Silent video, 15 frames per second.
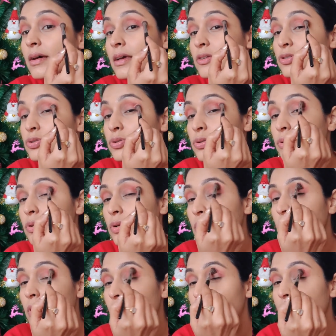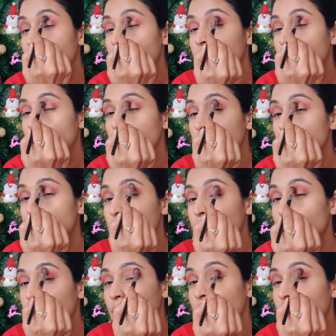It shouldn't look like you've used,
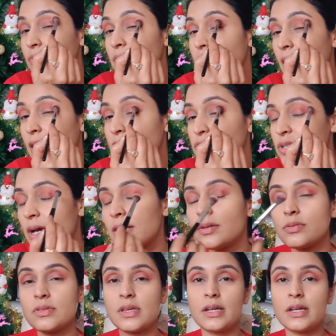different eyeshadows.